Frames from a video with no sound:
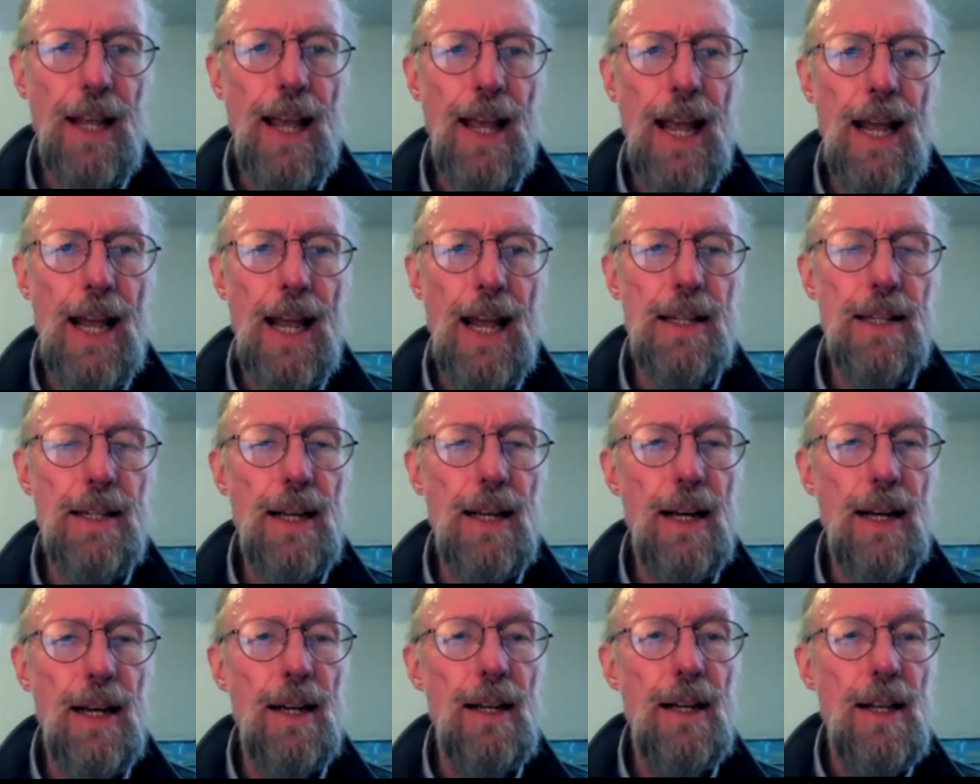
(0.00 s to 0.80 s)
and
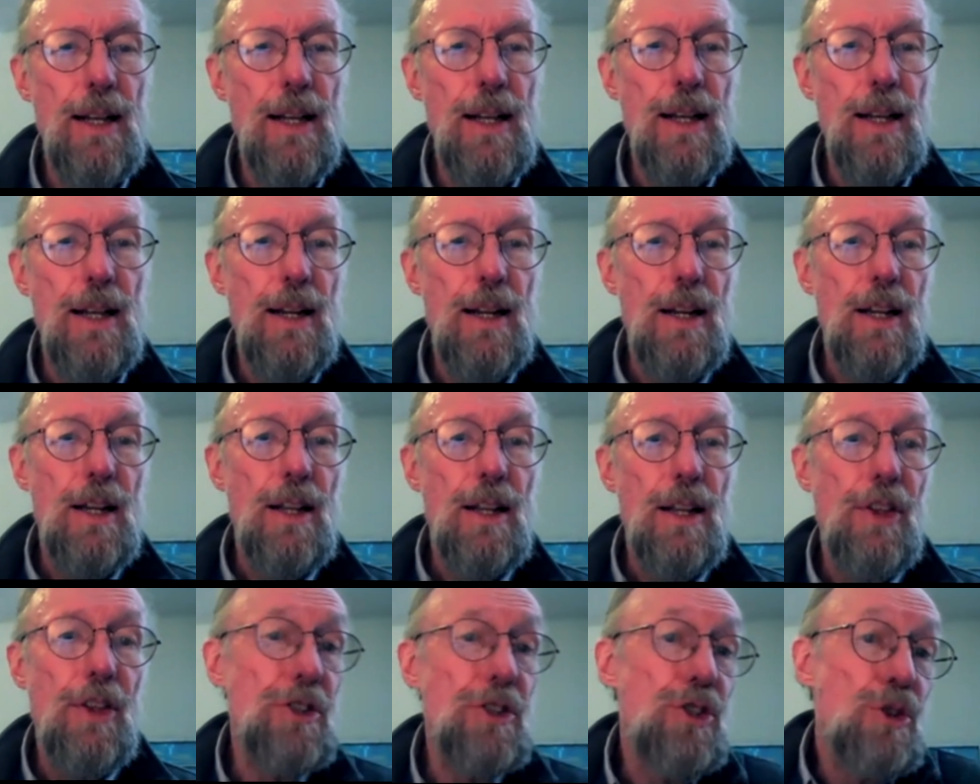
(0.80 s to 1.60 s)

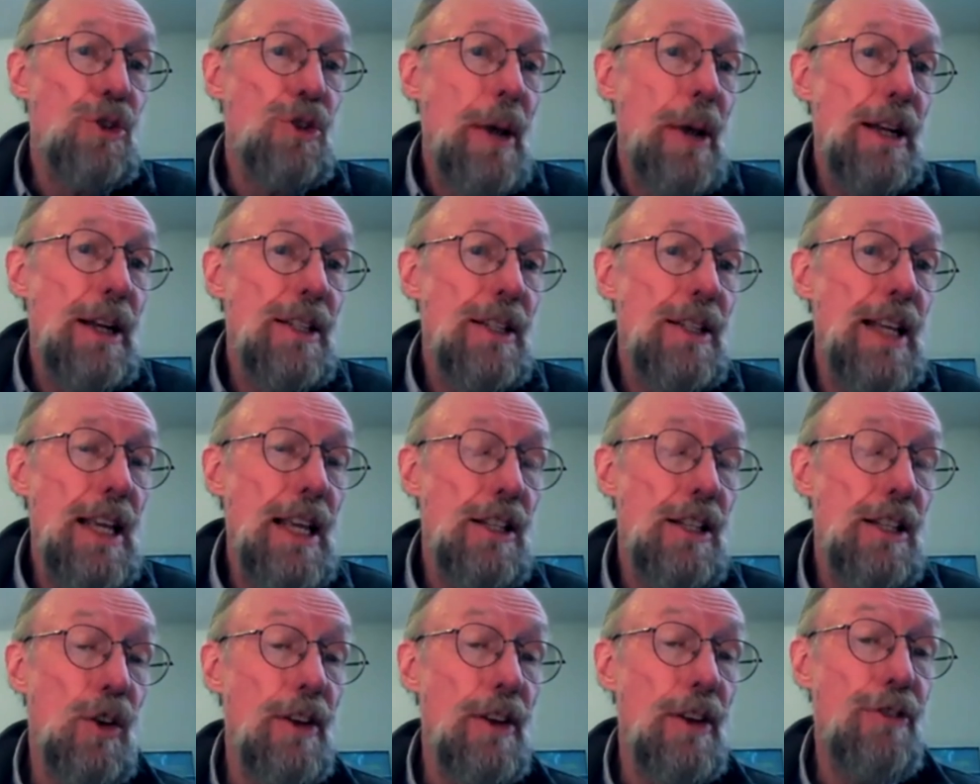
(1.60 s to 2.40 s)
there's tremendous
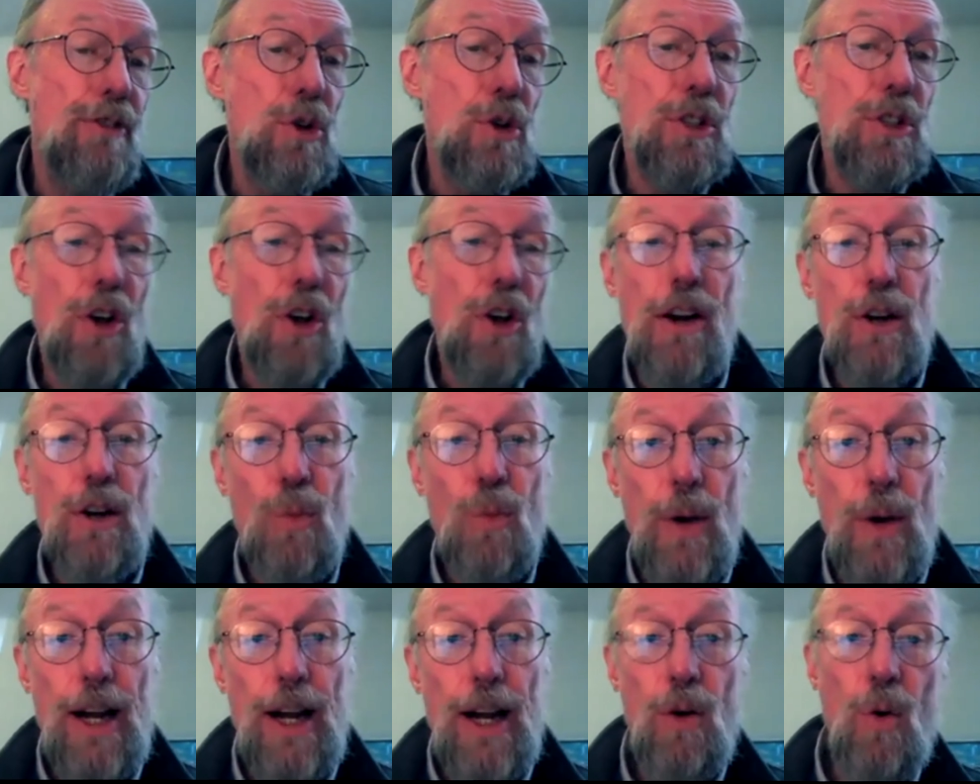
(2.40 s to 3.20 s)
need. So if folks aren't
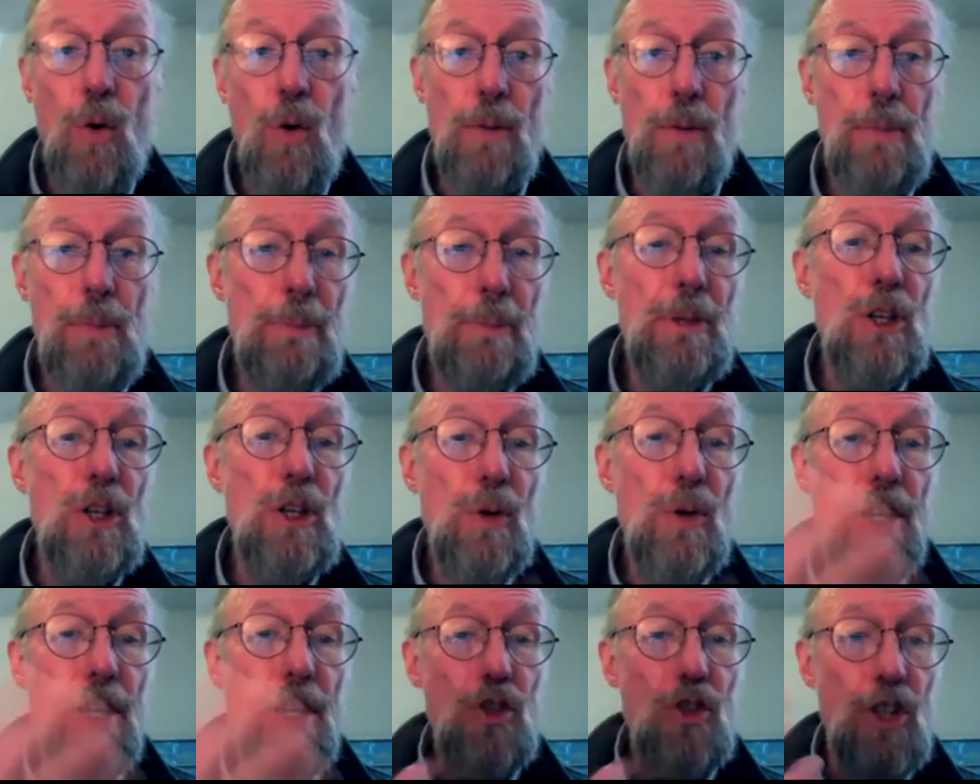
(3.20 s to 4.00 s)
aware, or maybe
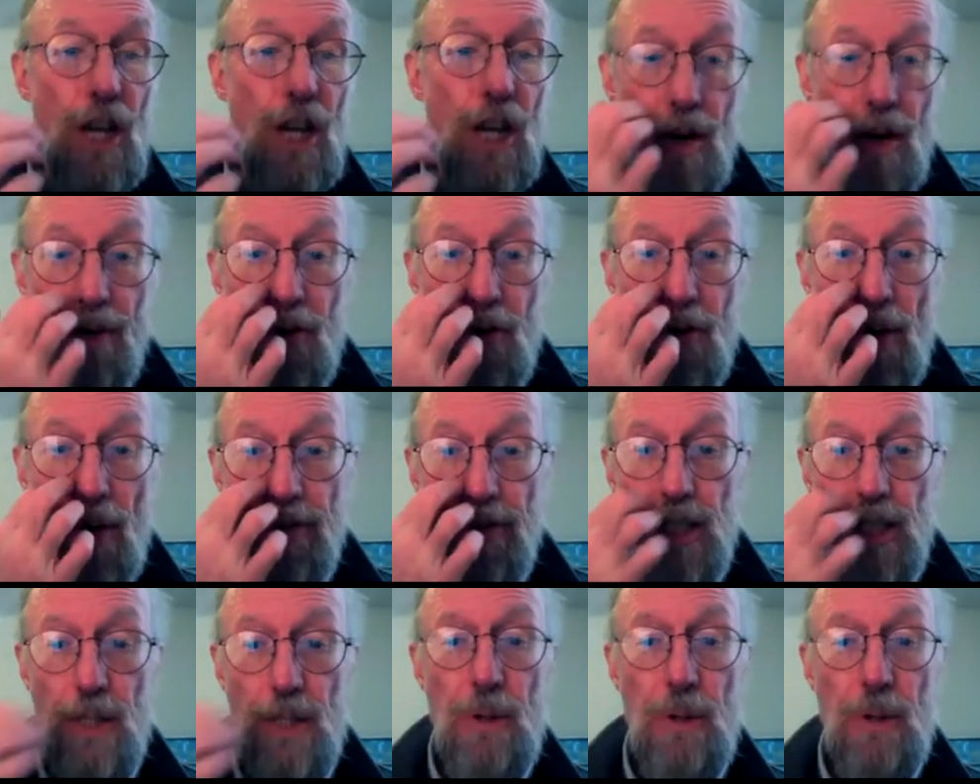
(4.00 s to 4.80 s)
you can share if you
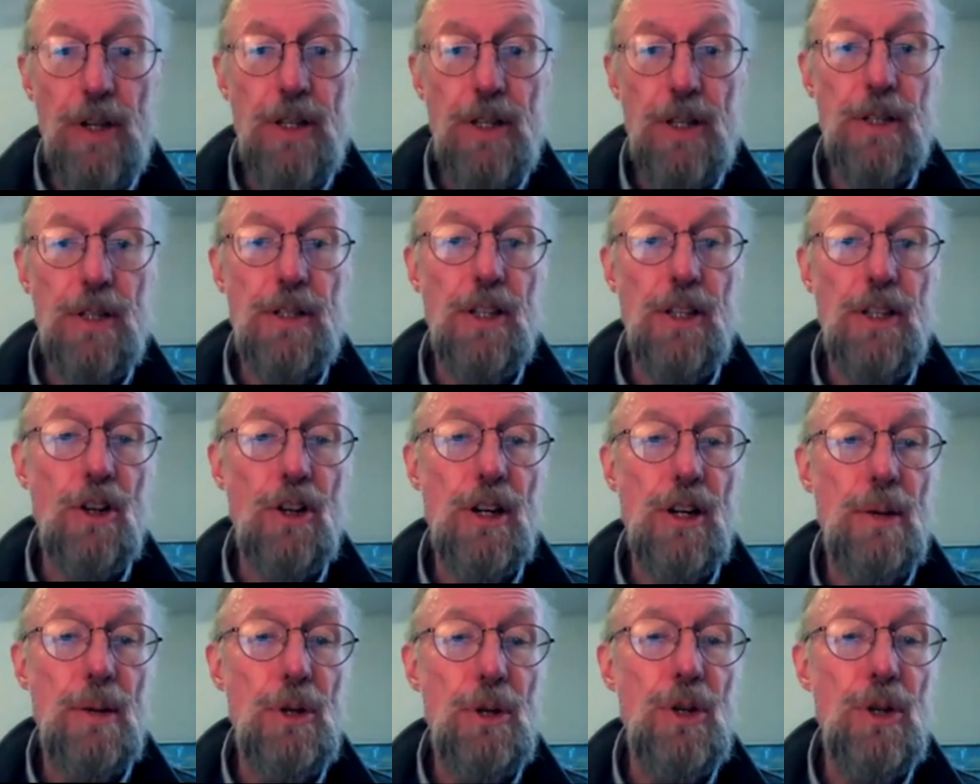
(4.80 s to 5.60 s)
have experiences in
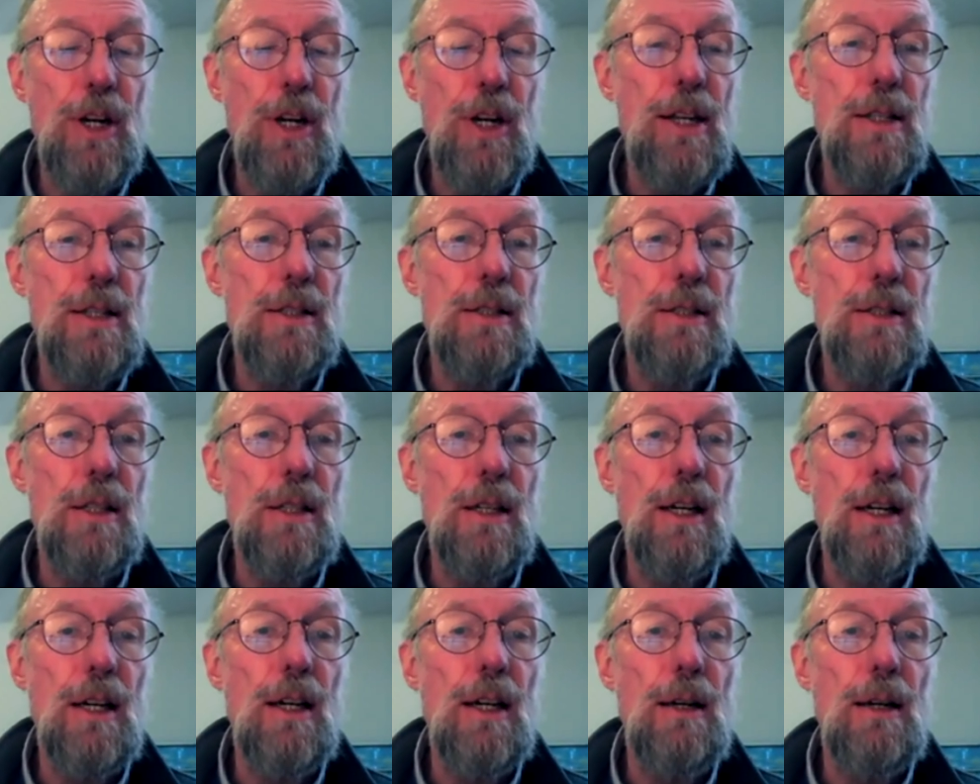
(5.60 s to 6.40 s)
your communities
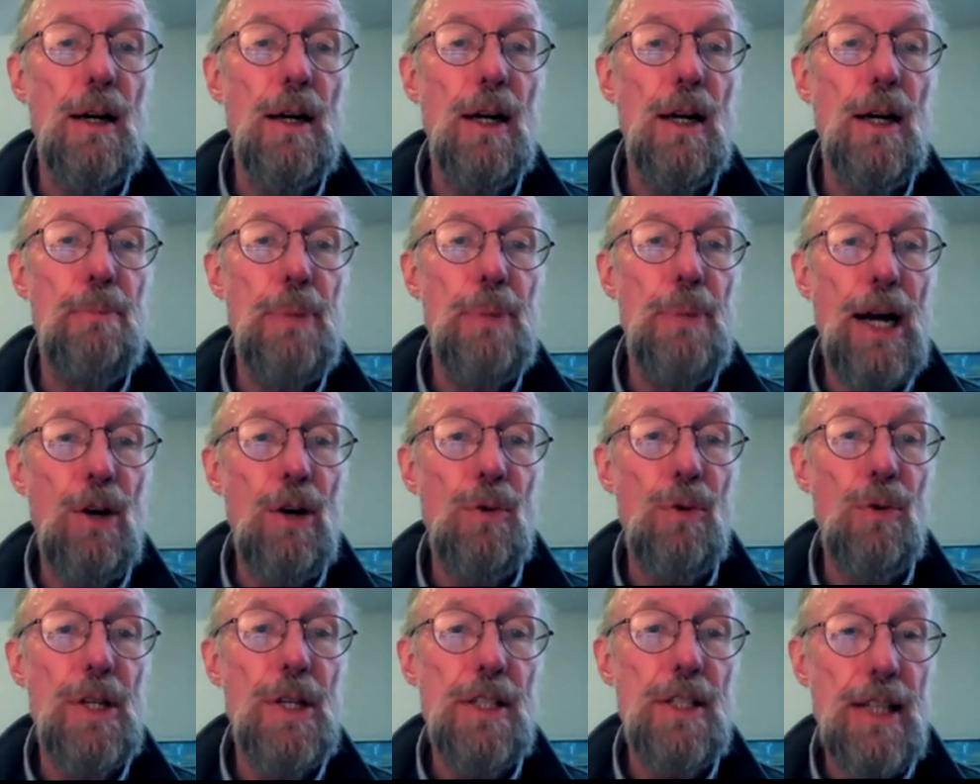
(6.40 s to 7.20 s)

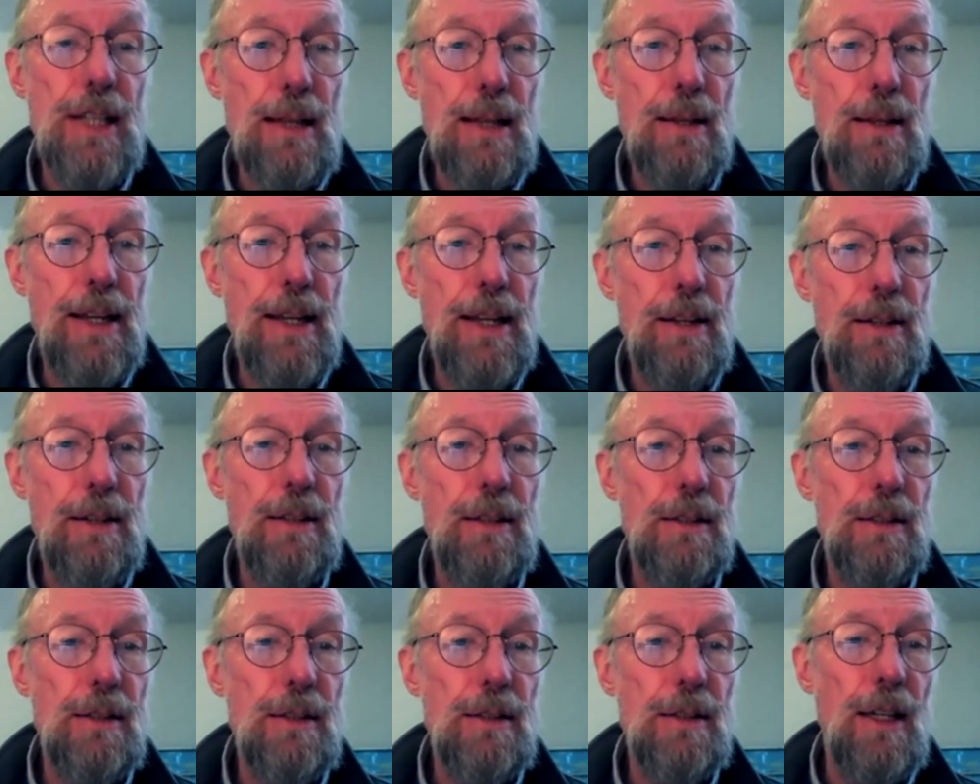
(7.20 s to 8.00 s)
about resettling
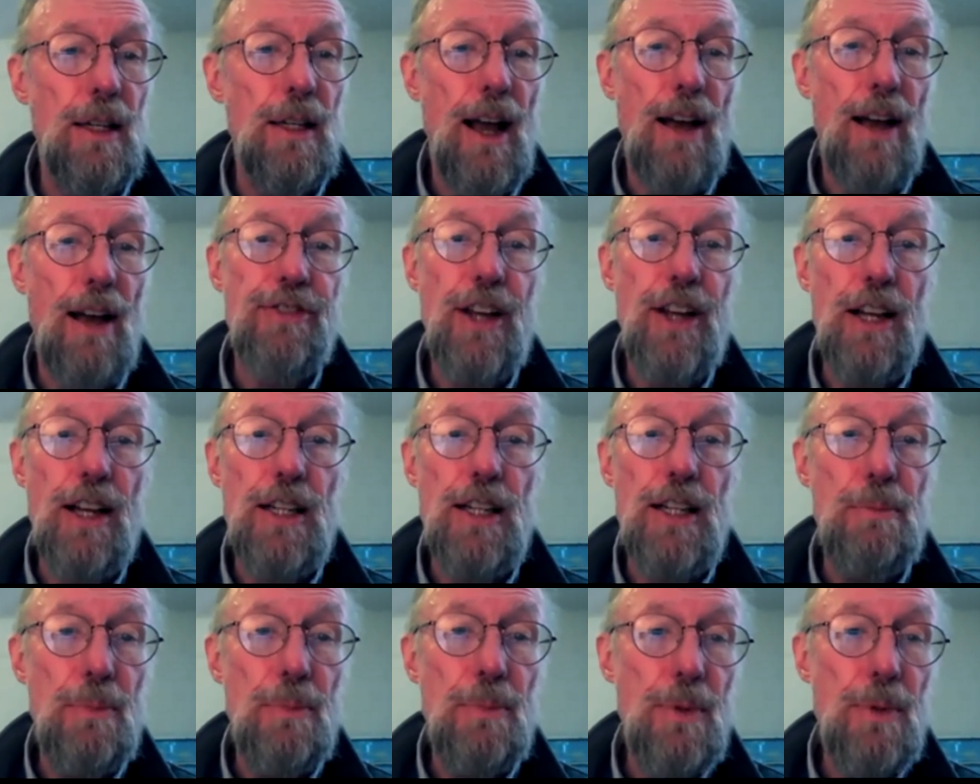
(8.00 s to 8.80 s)
Afghan
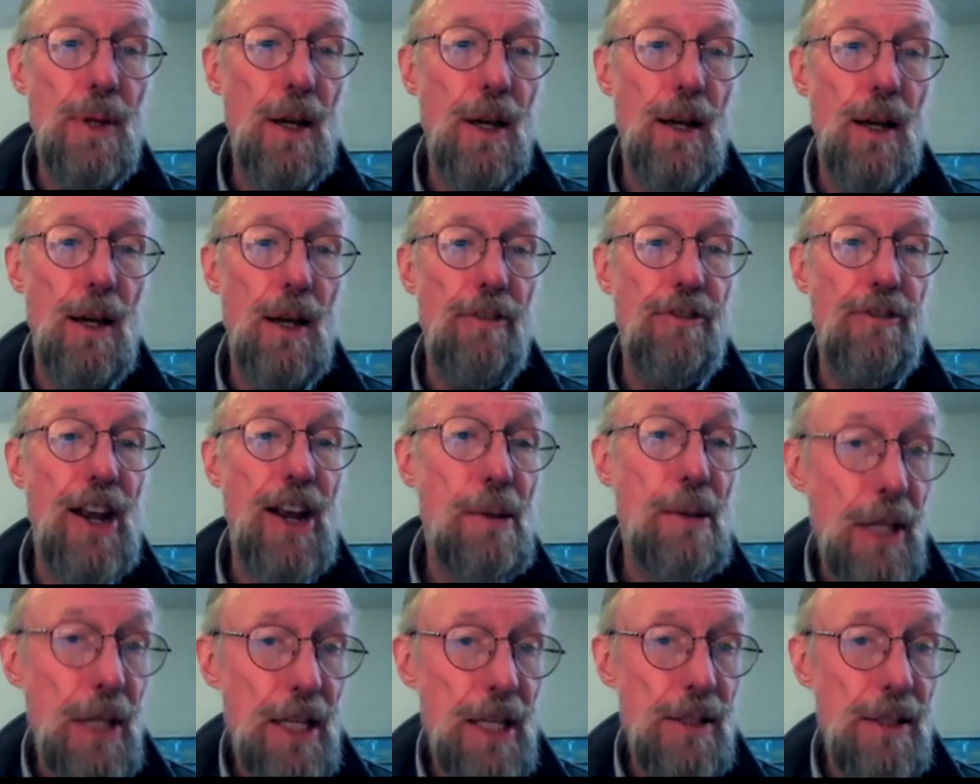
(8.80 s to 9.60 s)

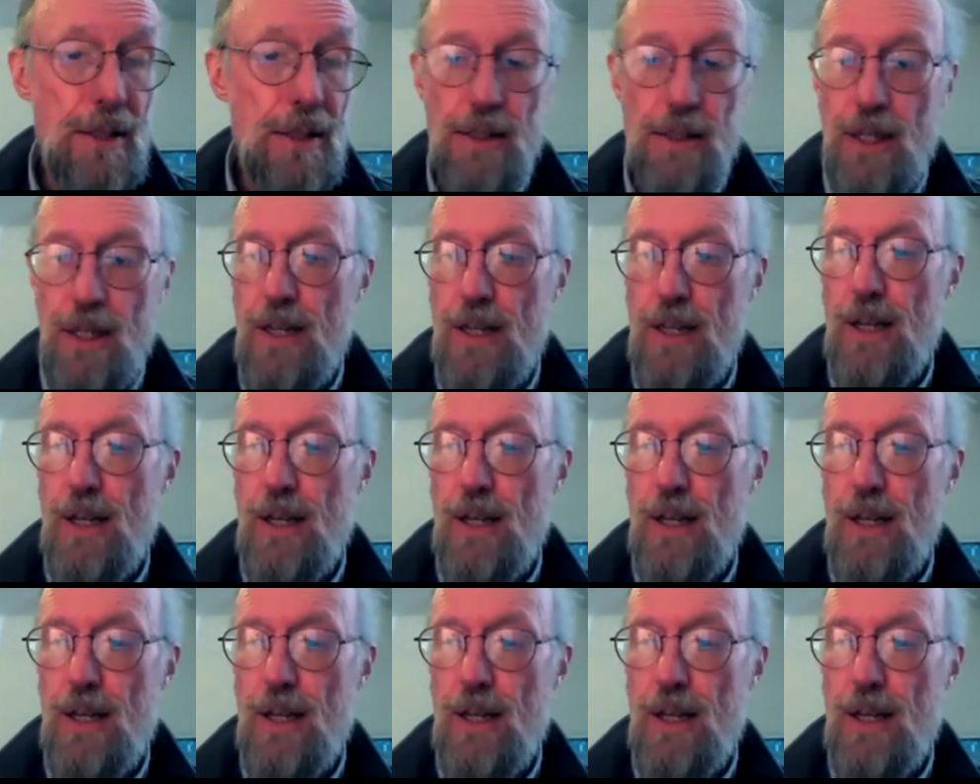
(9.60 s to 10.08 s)
families.